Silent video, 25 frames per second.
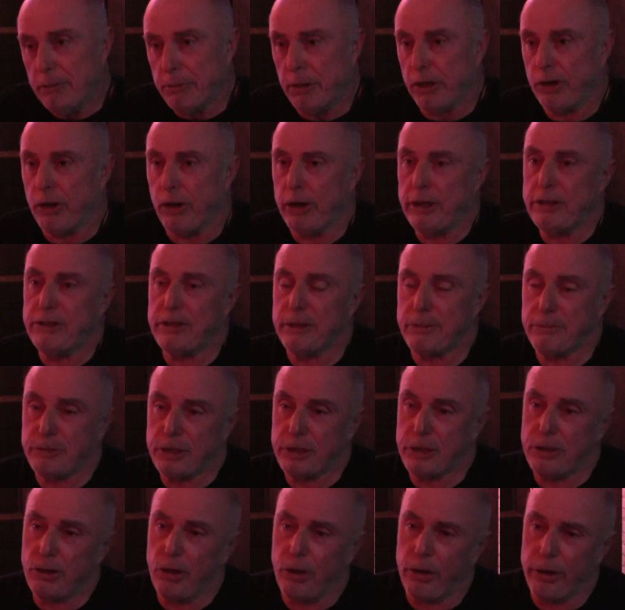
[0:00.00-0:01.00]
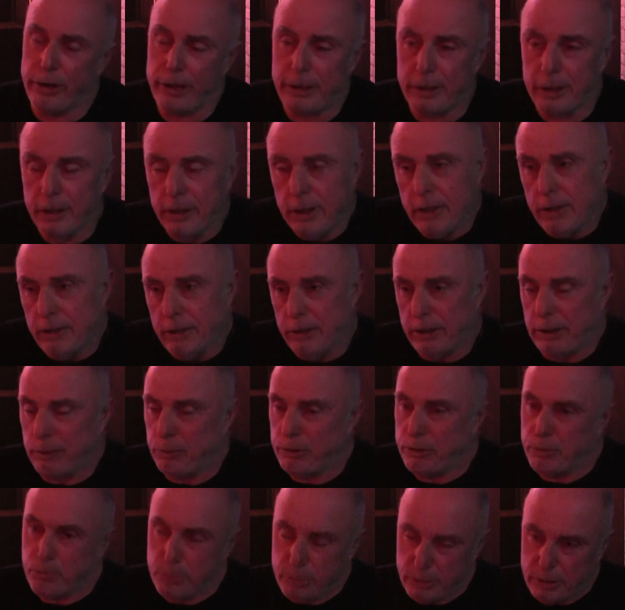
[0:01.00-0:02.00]
By 1979,
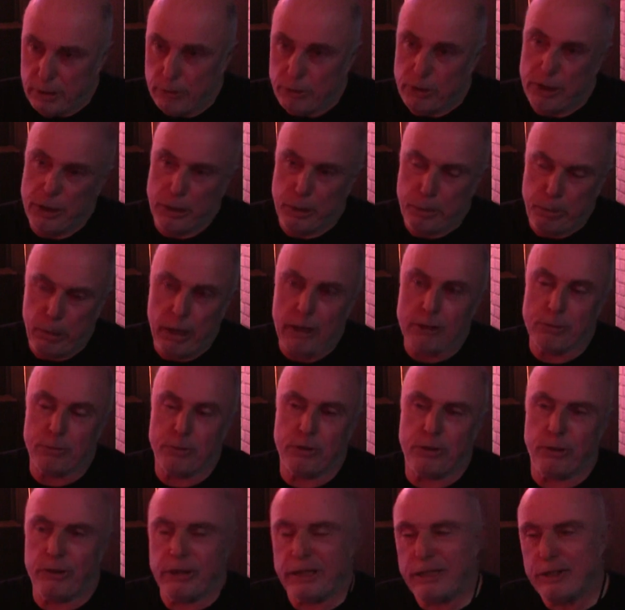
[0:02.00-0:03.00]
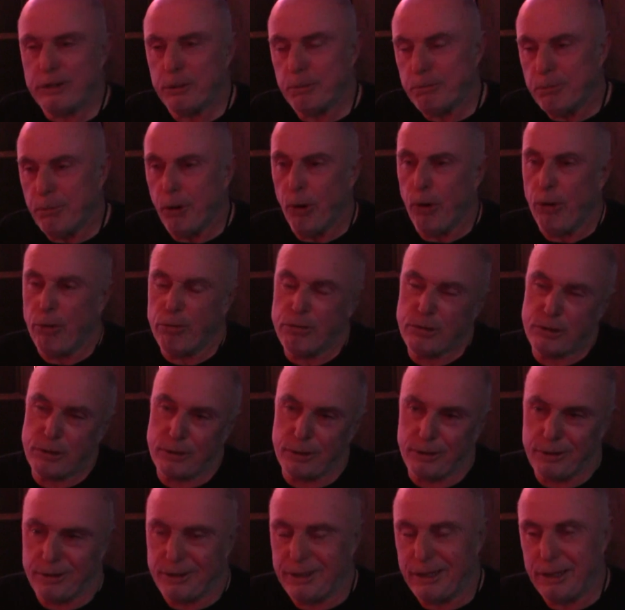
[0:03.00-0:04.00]
the punks were turning into
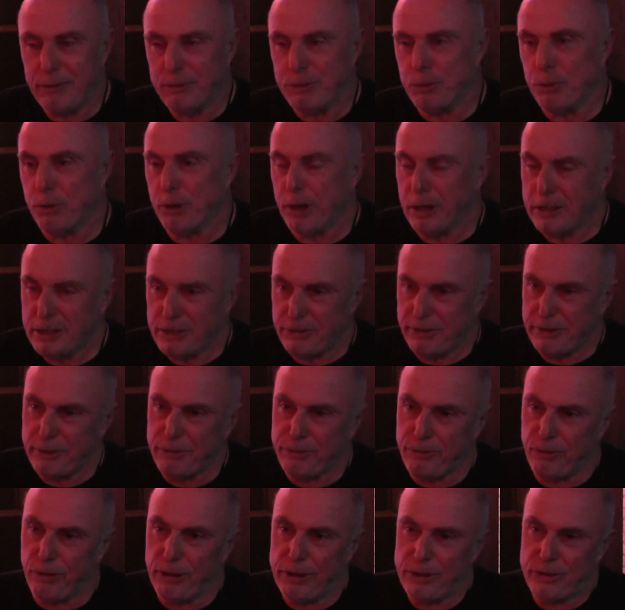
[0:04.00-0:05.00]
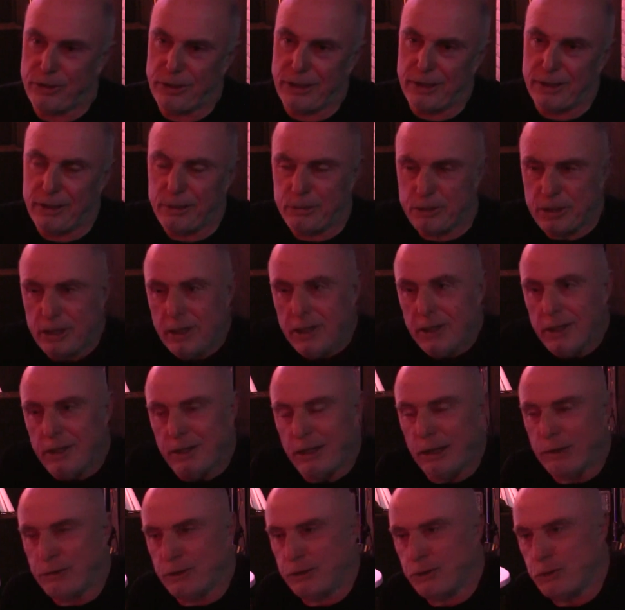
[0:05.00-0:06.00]
mods, and there was all kinds of infighting, and there was
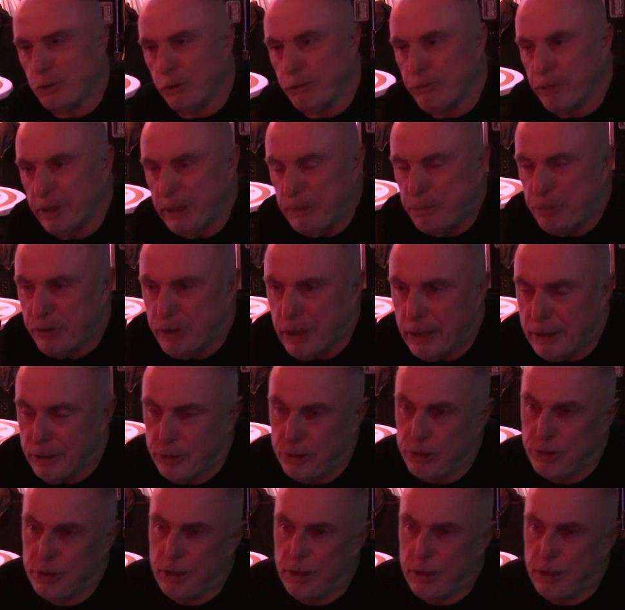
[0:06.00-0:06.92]
loads of sort of really pretentious